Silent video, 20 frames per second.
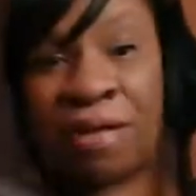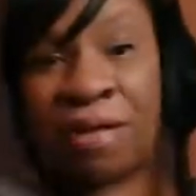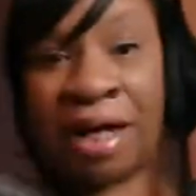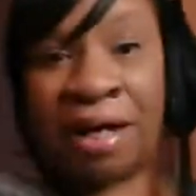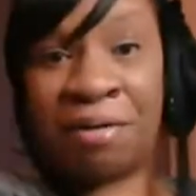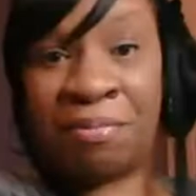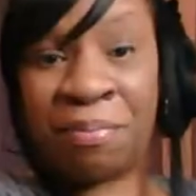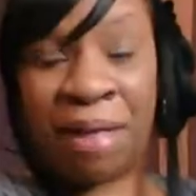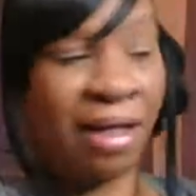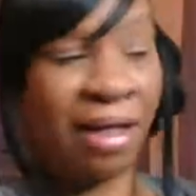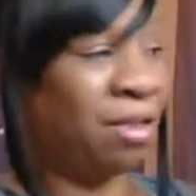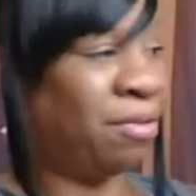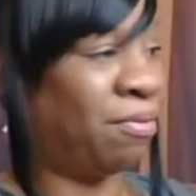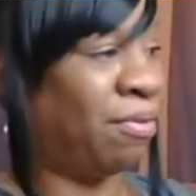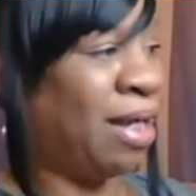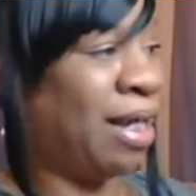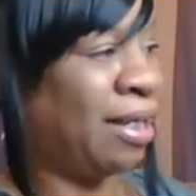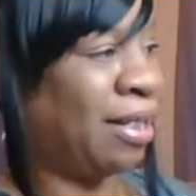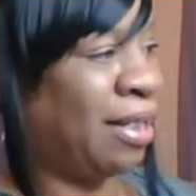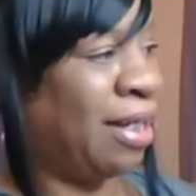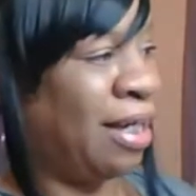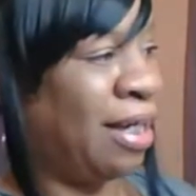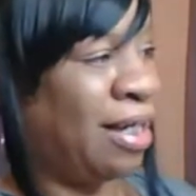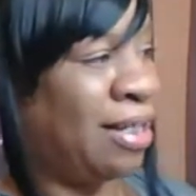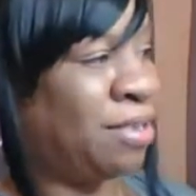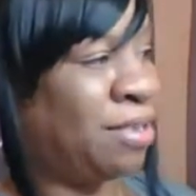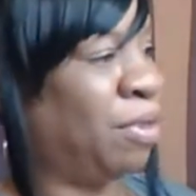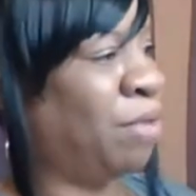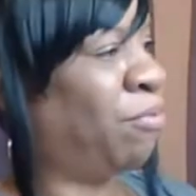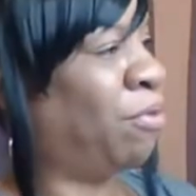around my
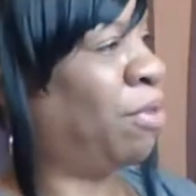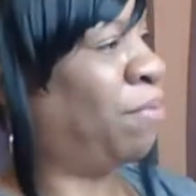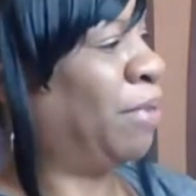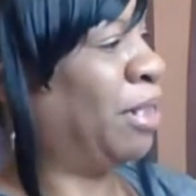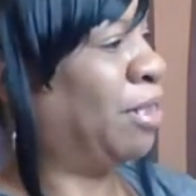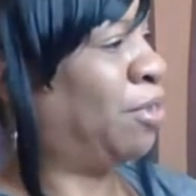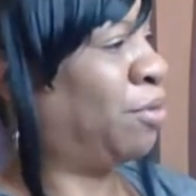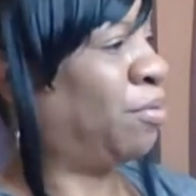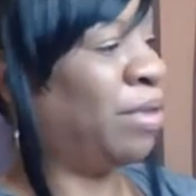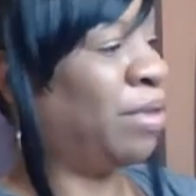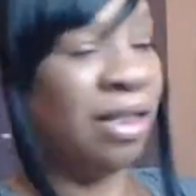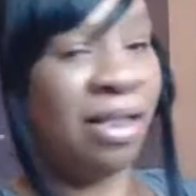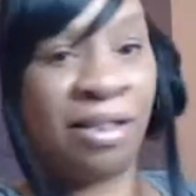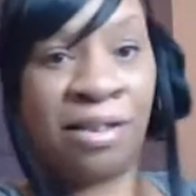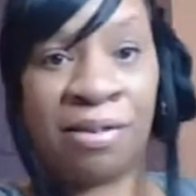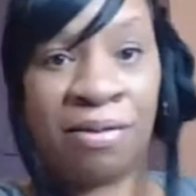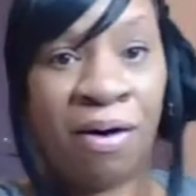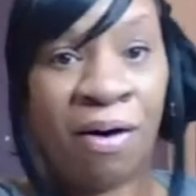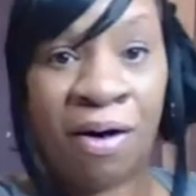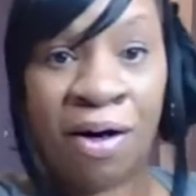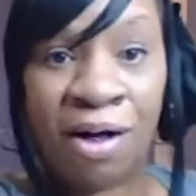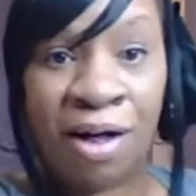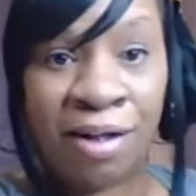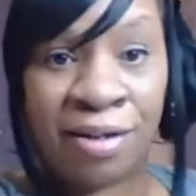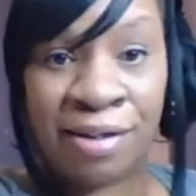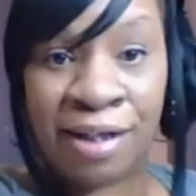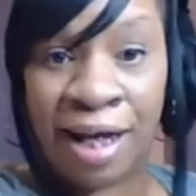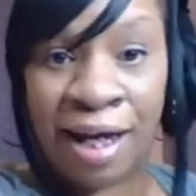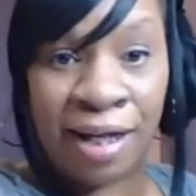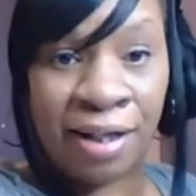grandkids, we would be doing this
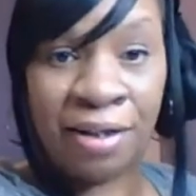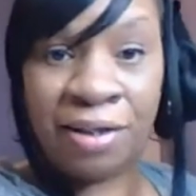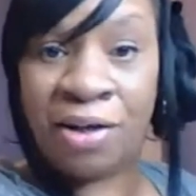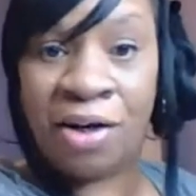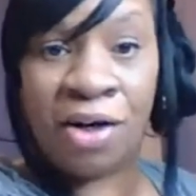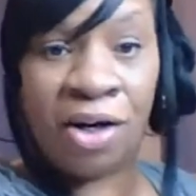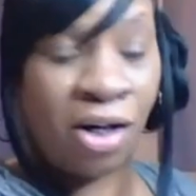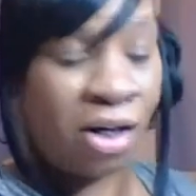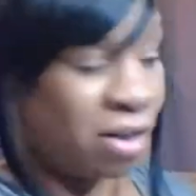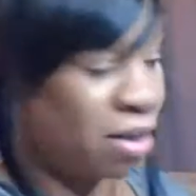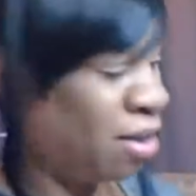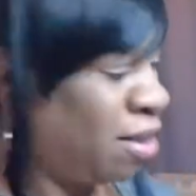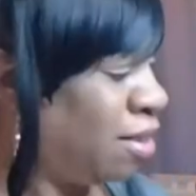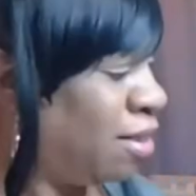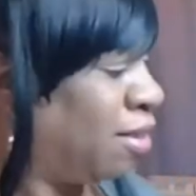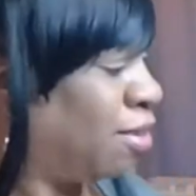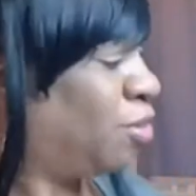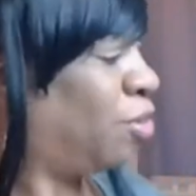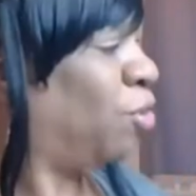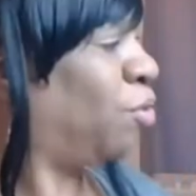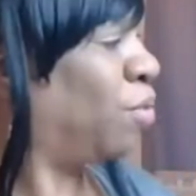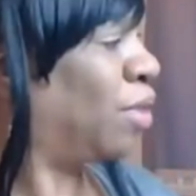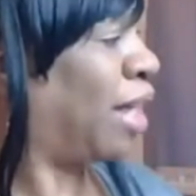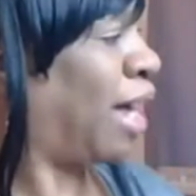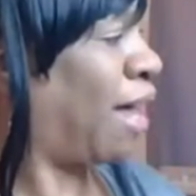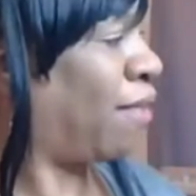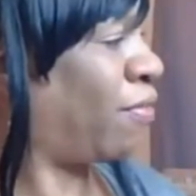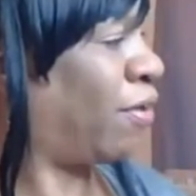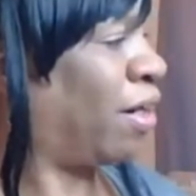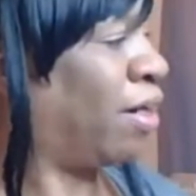all day long
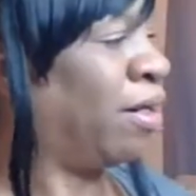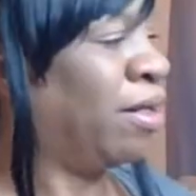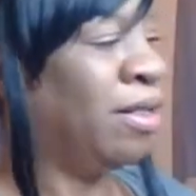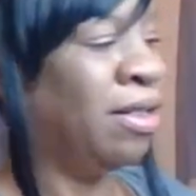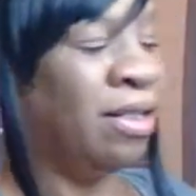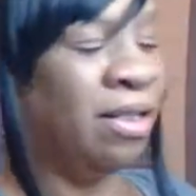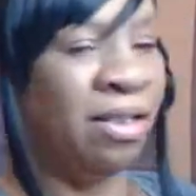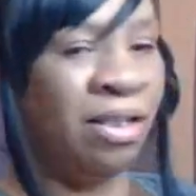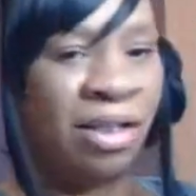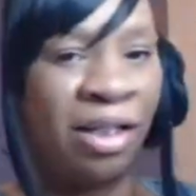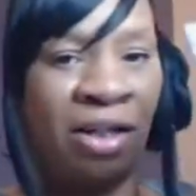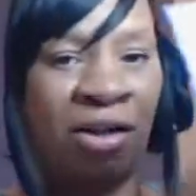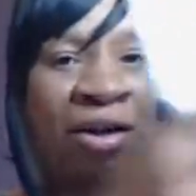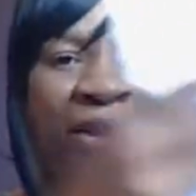together. Look